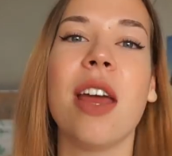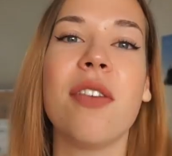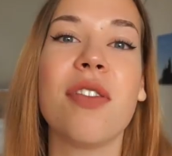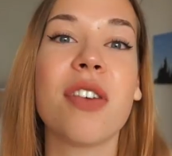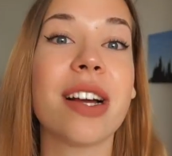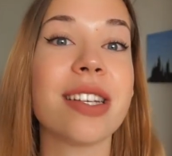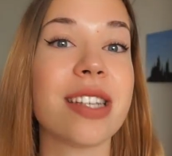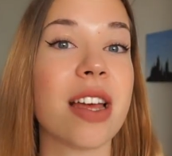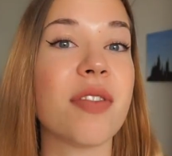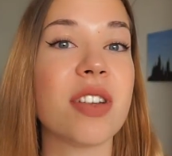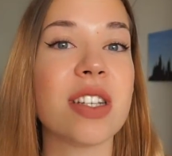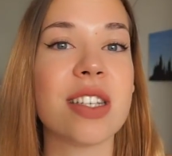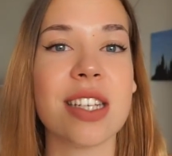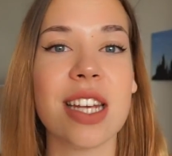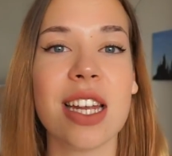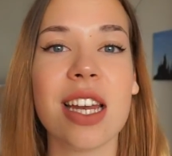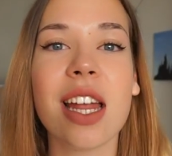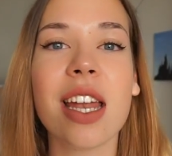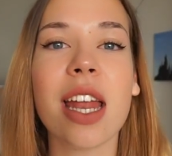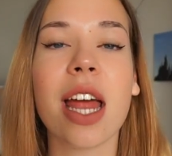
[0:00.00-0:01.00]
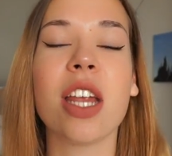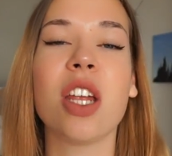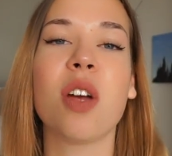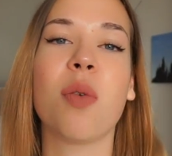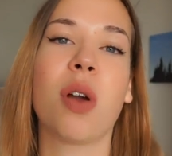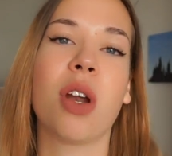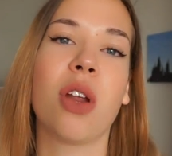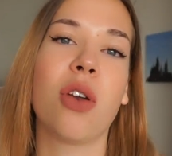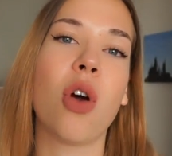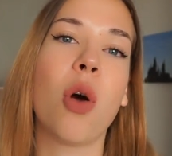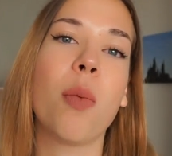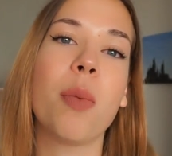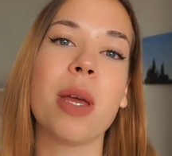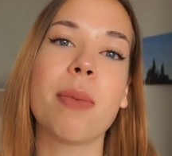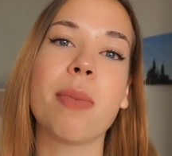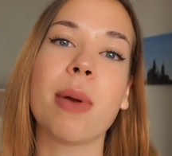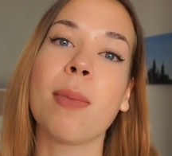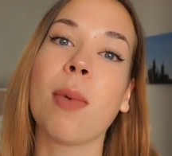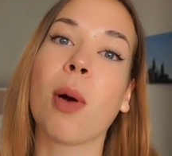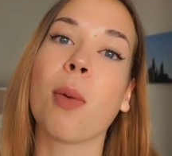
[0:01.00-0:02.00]
If you guys haven't seen it and you want to know me
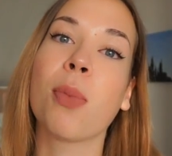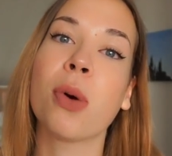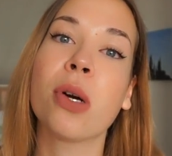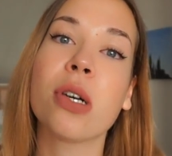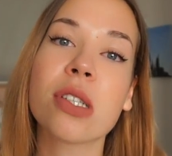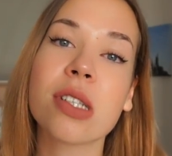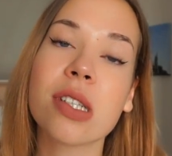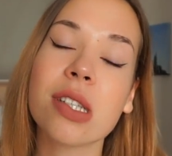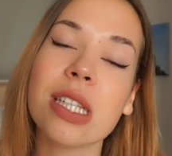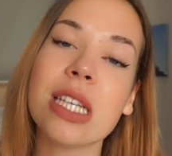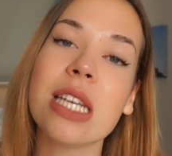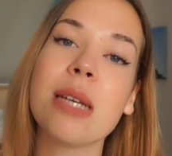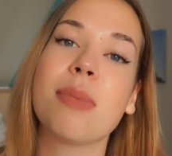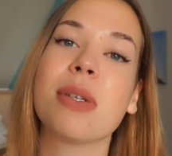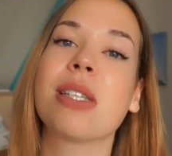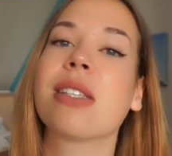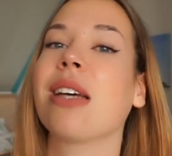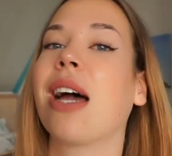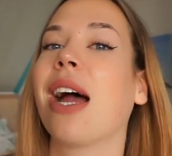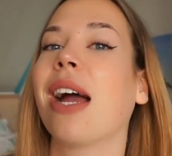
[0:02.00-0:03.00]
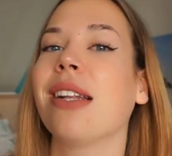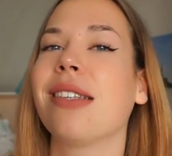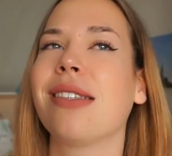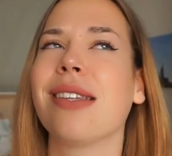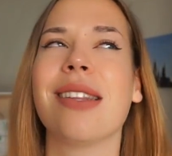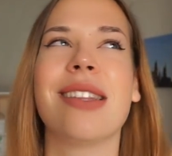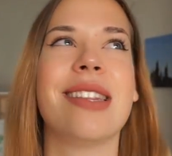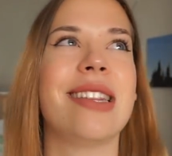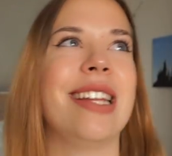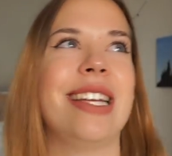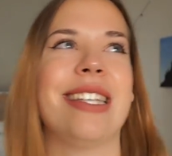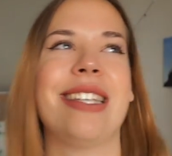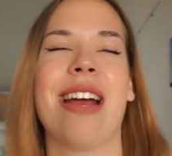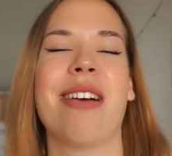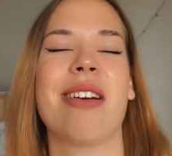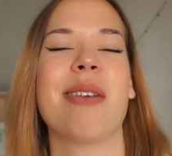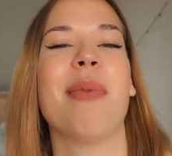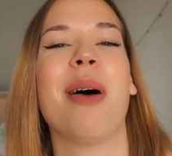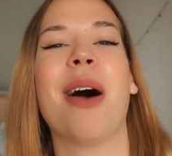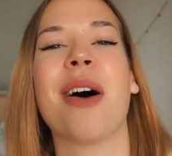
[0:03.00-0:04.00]
a bit more personally, besides this
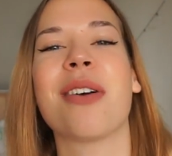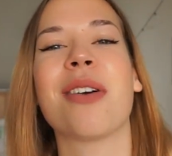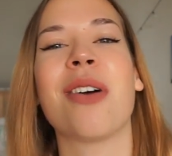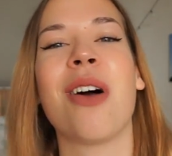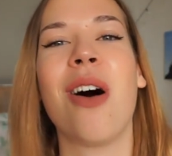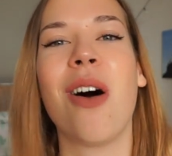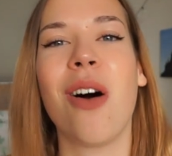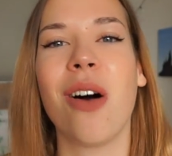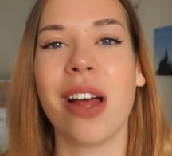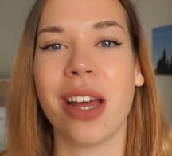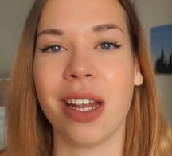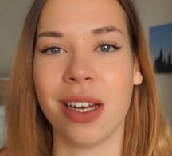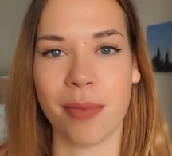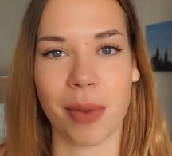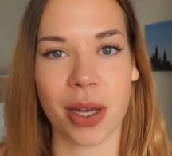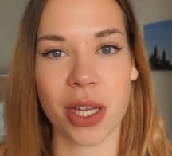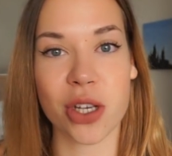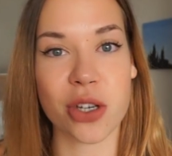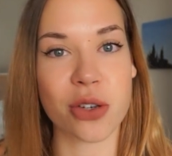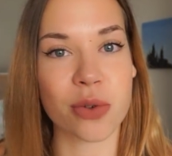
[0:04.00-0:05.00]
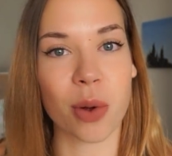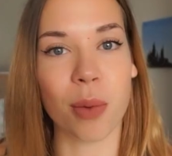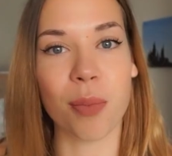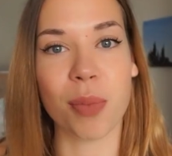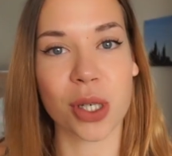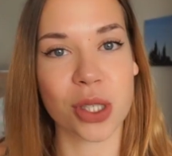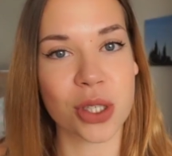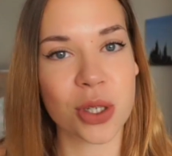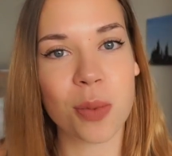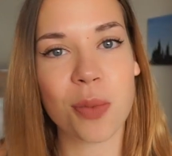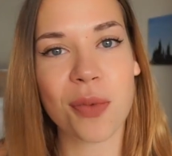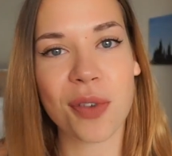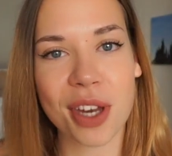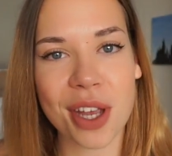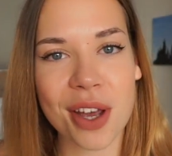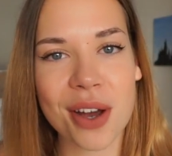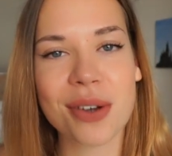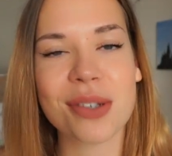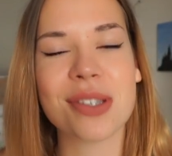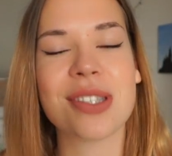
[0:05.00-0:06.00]
Harry Potter haul and my usual booktube
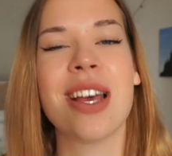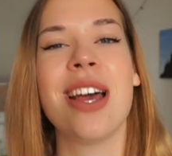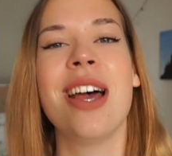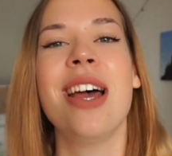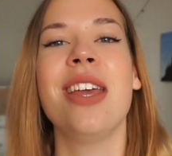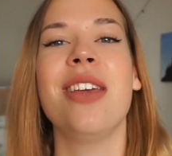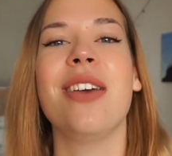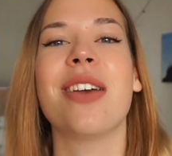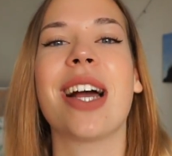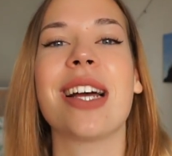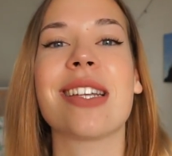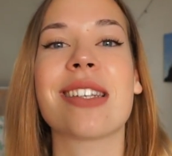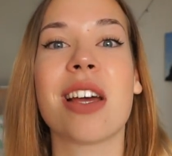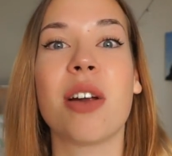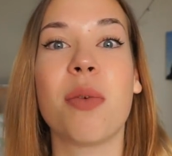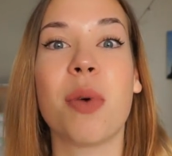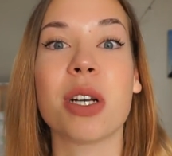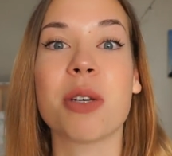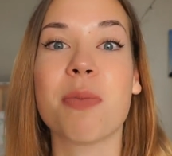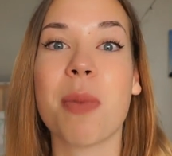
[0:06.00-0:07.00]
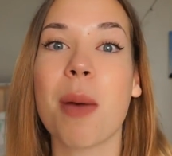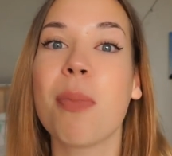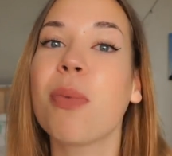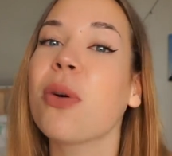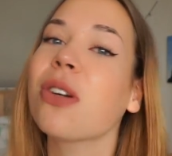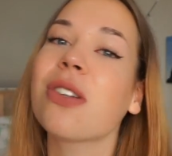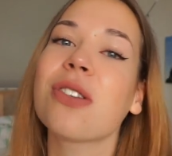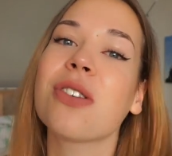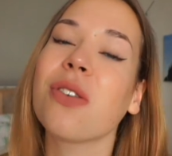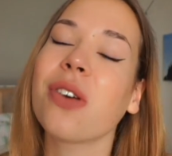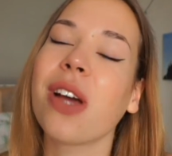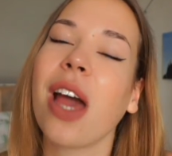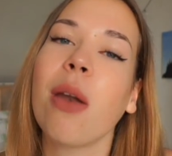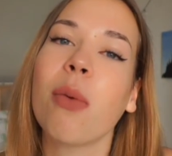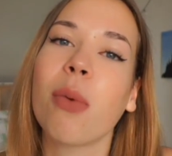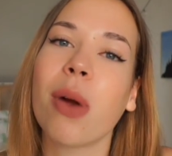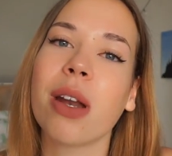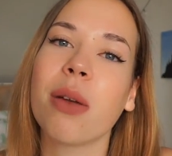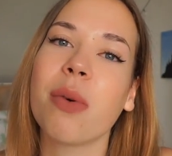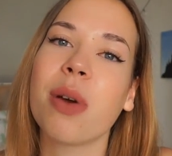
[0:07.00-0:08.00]
videos, you guys can watch my personal
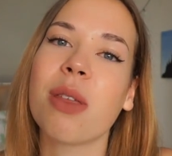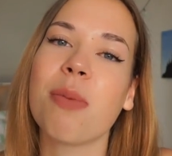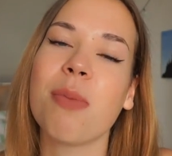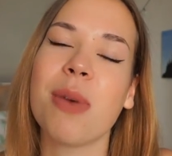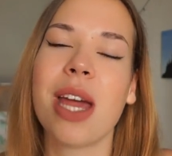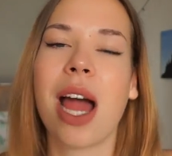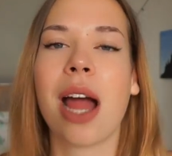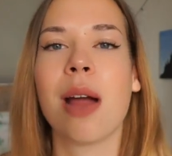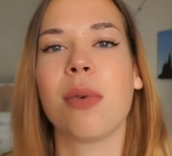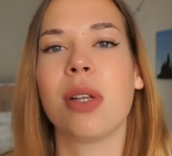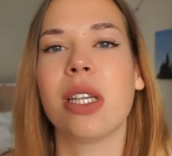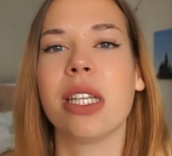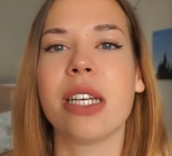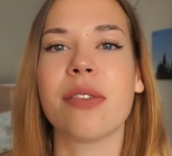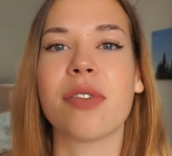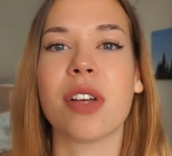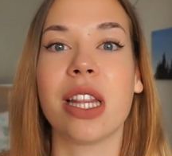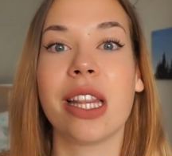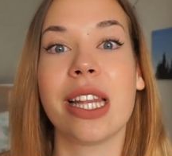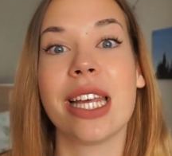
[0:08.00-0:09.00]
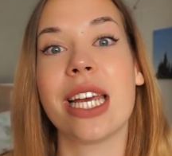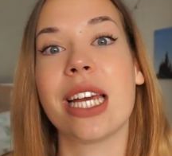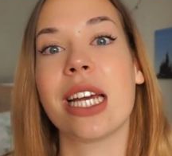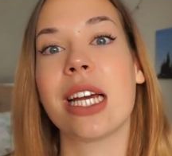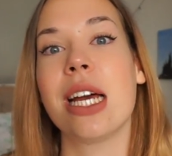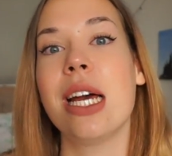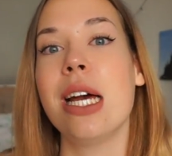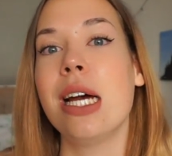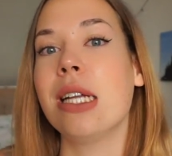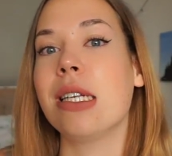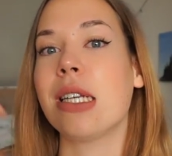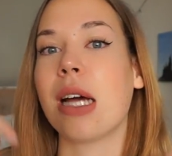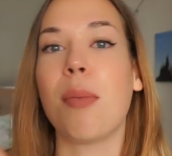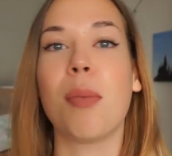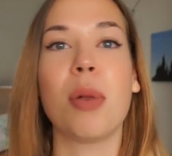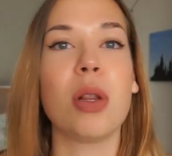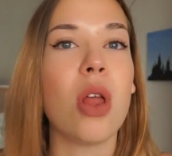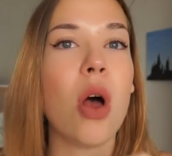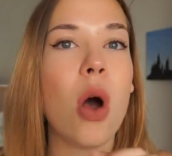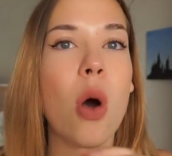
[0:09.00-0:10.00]
get ready with me. I will leave a link down
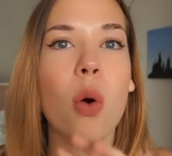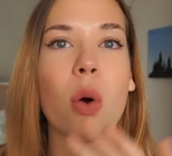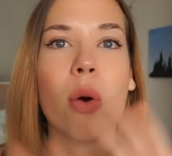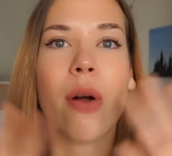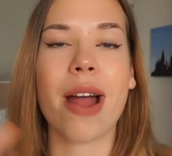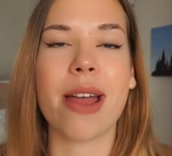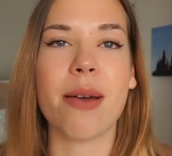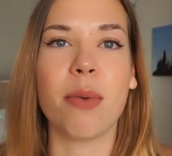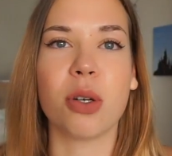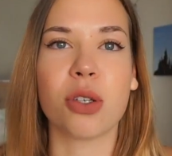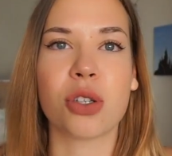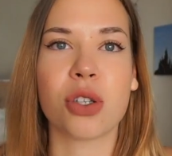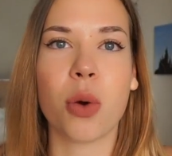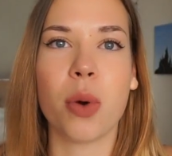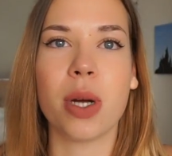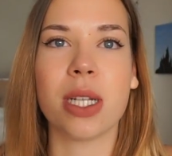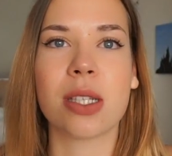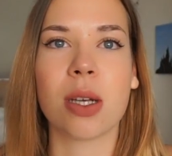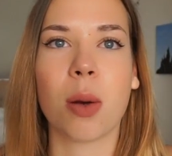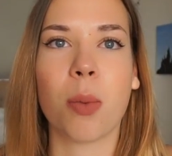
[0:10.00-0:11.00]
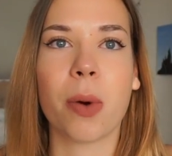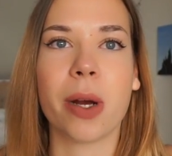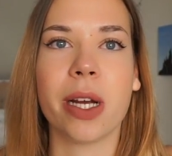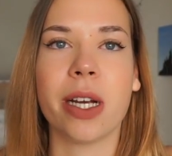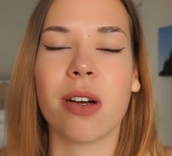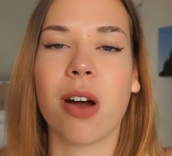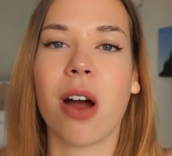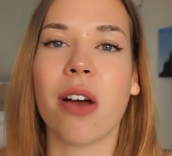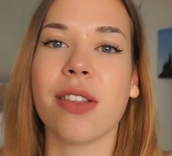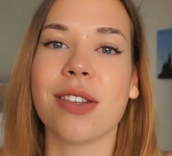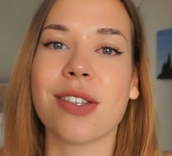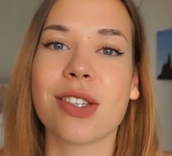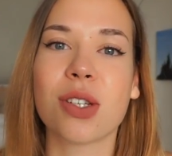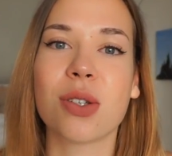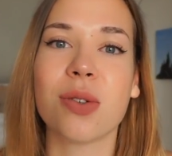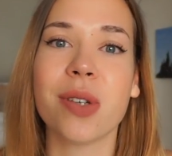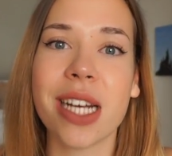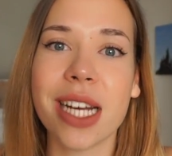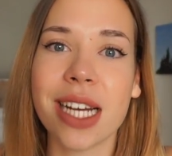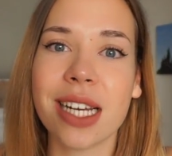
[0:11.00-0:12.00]
below, or I will show it somewhere here on the
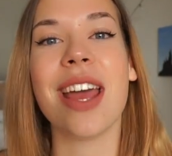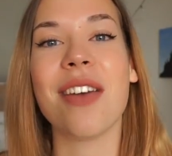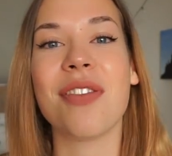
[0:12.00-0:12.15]
screen.